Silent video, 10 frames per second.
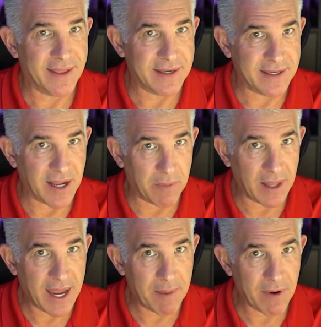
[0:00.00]
The
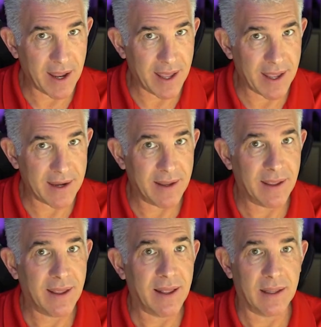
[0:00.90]
double hammerhead,
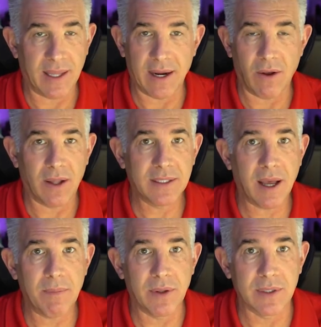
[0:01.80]
like all
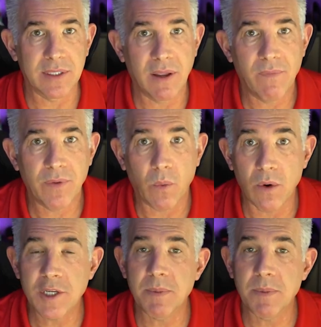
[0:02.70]
tumbles, works